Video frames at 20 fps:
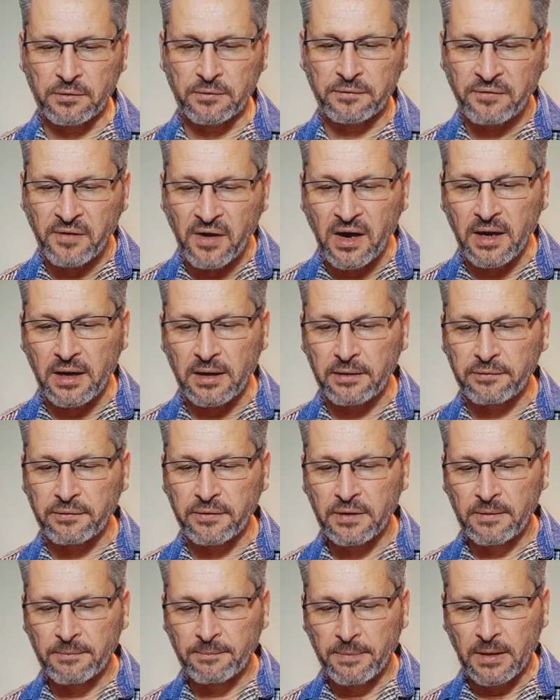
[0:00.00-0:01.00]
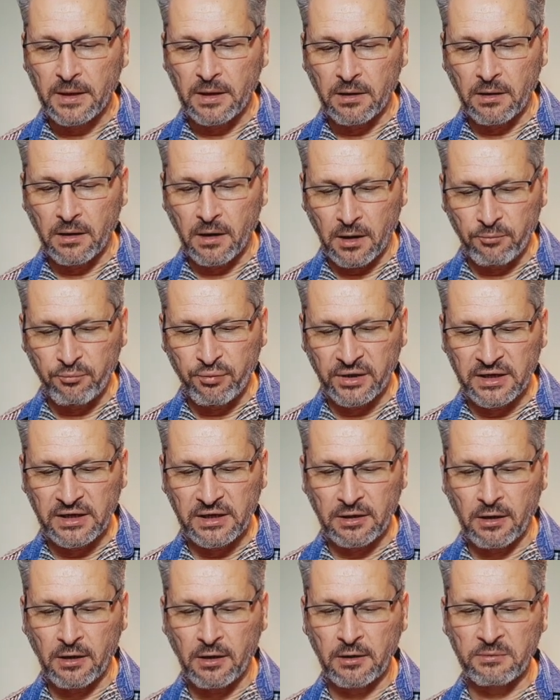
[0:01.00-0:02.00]
5 uh, are
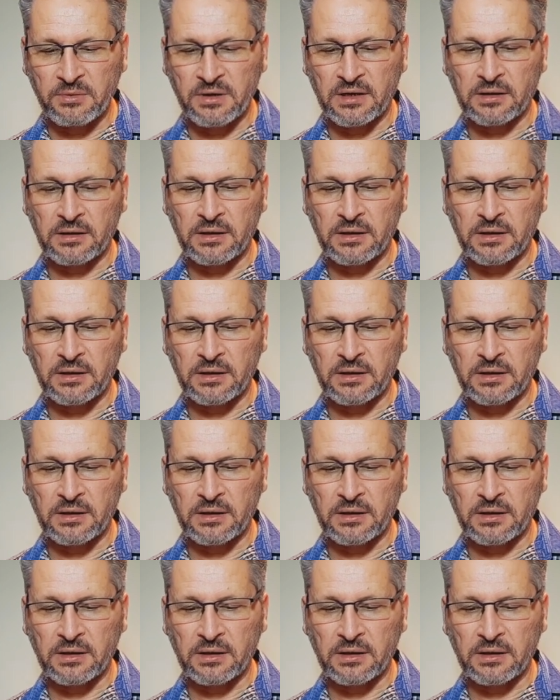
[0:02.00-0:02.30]
bringing home here.